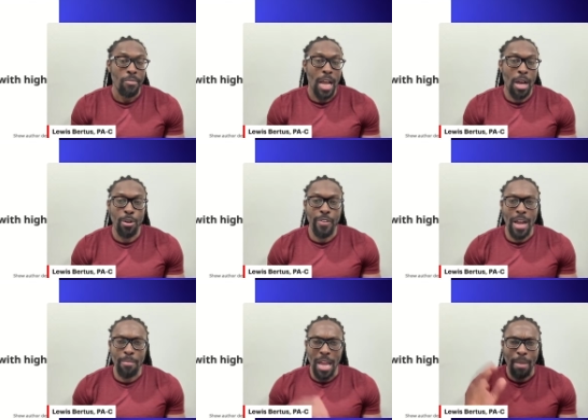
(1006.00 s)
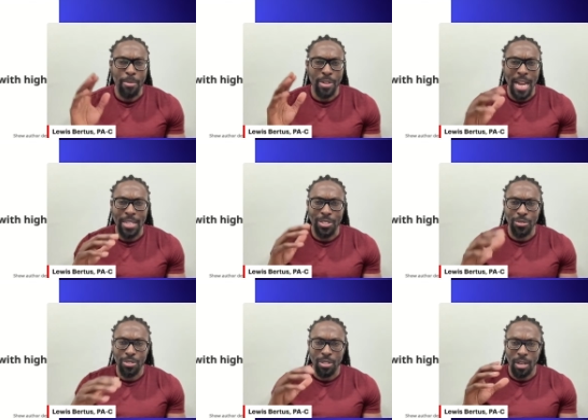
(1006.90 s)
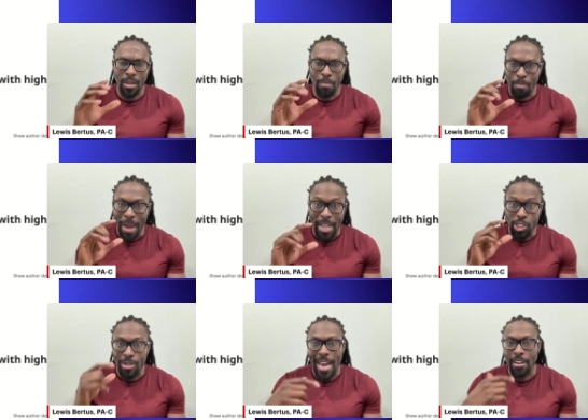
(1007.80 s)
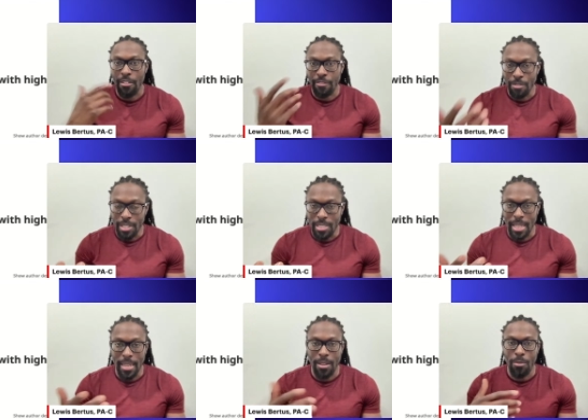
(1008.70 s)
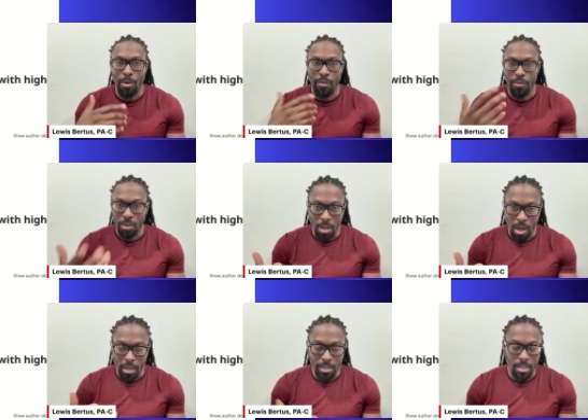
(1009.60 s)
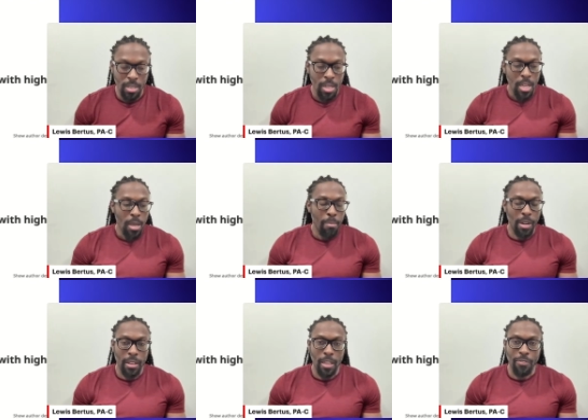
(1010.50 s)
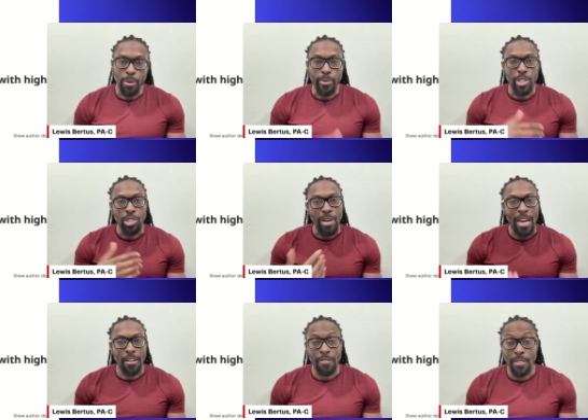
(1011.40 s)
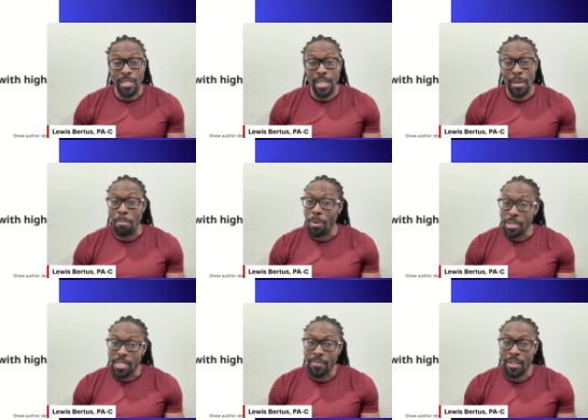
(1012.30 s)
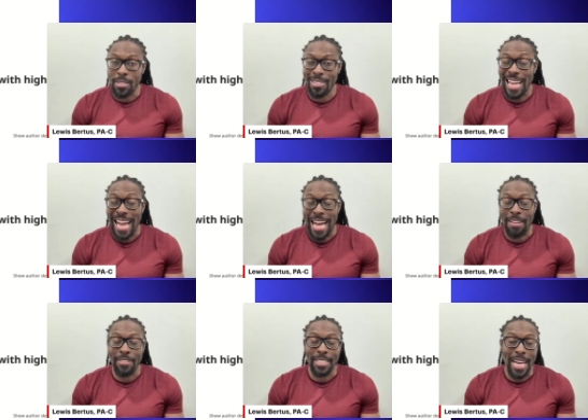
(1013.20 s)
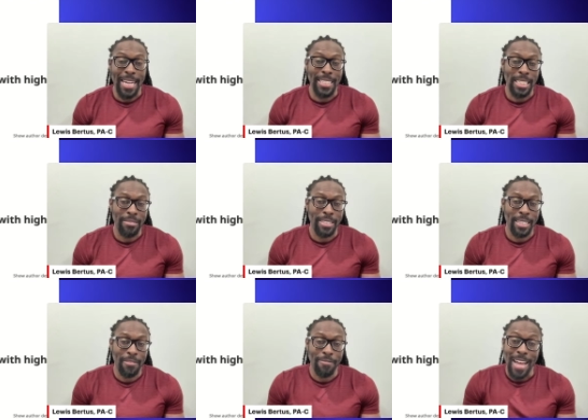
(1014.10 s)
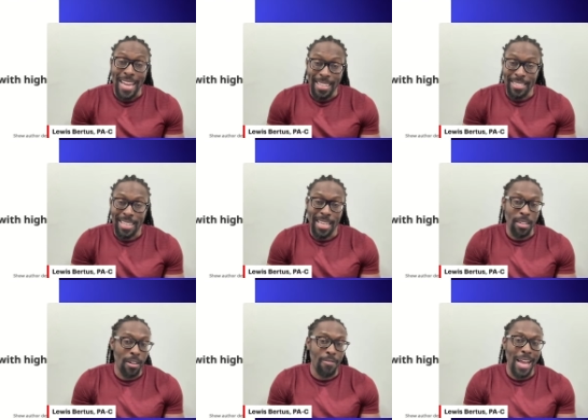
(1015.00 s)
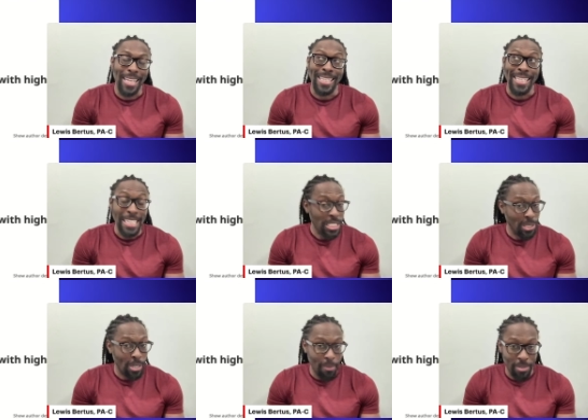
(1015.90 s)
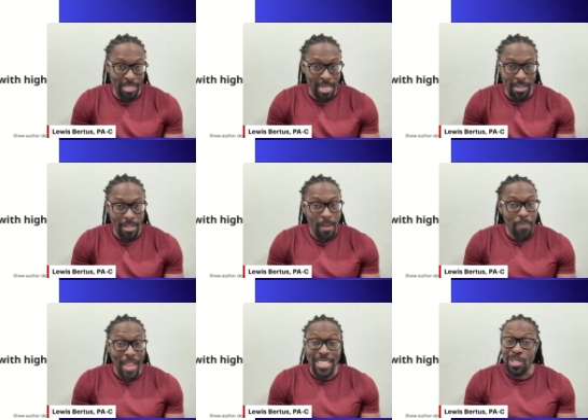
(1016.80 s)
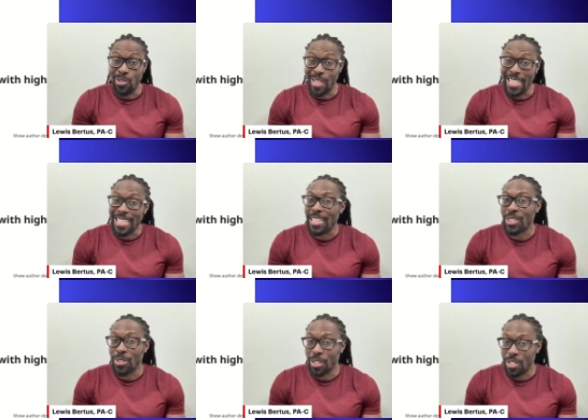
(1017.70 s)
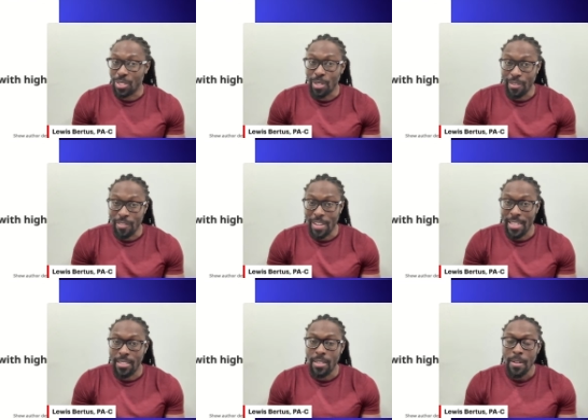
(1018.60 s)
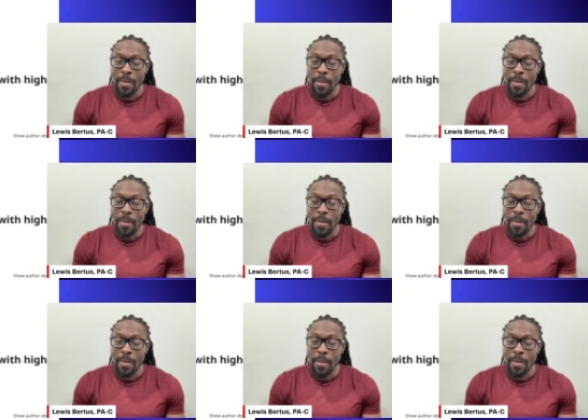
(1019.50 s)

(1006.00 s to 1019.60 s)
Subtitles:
I don't know how many of you guys use track your food intake with food logs, but if you were to track your food intake, most of us have a dietary fat intake of at least 30%. That's actually on the conservative end.